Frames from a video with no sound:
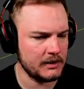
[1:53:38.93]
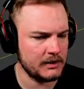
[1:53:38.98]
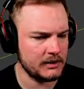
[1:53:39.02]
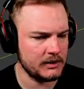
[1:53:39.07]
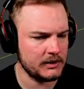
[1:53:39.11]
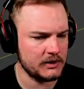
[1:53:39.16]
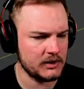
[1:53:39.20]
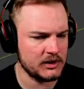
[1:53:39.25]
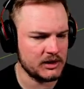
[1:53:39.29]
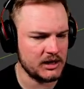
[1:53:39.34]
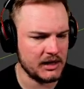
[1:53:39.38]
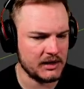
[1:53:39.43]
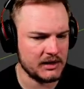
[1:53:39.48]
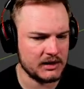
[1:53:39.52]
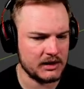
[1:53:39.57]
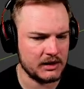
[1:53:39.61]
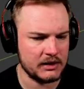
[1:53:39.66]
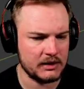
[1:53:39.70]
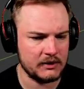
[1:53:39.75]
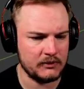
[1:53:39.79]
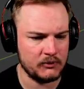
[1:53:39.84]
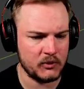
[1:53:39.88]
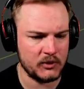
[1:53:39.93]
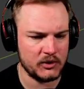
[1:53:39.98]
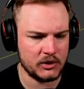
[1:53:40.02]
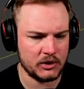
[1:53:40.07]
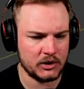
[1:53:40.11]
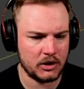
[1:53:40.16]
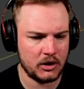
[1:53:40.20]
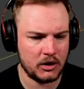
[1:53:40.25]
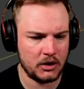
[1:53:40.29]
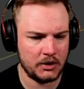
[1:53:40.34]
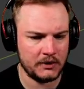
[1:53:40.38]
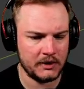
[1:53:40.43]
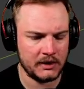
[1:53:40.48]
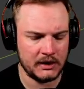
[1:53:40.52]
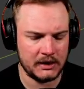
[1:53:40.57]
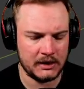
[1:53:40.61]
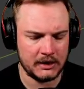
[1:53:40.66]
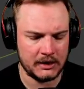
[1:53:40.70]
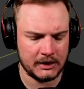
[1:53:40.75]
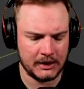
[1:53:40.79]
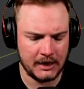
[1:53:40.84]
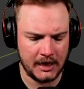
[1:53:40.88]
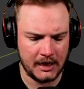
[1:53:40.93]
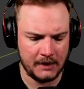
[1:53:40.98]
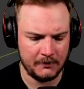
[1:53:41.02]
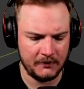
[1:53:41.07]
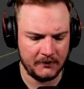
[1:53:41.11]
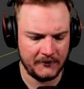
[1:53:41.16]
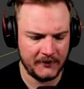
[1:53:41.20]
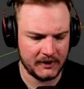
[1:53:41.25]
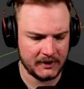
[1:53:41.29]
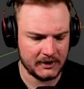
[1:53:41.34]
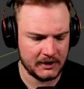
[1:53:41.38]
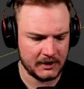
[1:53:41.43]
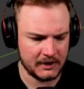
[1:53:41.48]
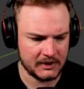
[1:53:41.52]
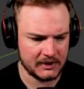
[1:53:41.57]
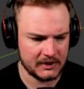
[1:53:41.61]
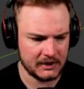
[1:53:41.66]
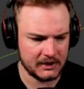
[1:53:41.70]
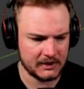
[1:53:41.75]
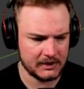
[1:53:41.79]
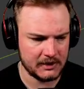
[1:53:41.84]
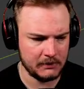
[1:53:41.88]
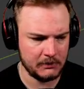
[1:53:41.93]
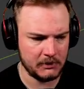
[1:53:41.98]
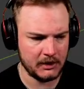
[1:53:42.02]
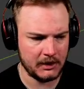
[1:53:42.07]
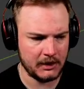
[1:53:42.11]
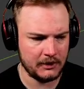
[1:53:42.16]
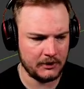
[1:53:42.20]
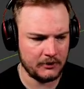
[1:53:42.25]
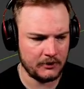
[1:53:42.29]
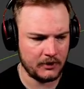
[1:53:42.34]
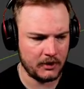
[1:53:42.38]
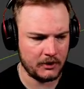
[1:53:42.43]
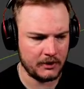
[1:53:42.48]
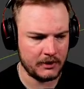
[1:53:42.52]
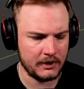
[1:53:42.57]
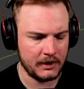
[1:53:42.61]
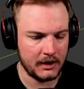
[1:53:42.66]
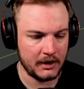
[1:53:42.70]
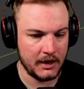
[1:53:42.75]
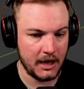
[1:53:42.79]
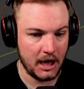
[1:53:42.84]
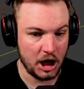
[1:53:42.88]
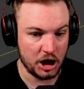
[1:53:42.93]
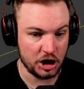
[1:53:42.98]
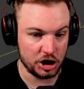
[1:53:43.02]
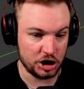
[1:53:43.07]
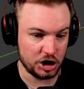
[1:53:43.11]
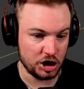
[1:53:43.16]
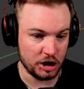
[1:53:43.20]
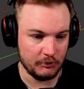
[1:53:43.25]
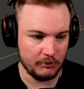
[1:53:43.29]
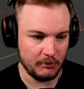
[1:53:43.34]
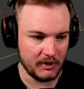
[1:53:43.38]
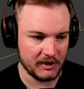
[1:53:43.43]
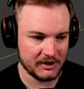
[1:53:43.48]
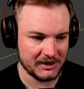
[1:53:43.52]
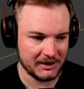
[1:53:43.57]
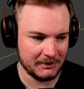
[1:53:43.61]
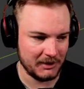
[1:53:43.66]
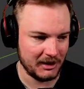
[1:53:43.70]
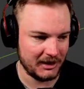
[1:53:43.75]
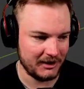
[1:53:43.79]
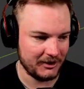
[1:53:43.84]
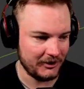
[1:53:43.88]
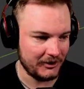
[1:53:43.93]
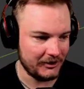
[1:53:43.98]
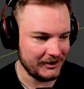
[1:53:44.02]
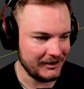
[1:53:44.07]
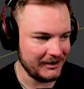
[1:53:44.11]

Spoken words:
suggested we should call the game Fitness Simulator rather than Gym Simulator?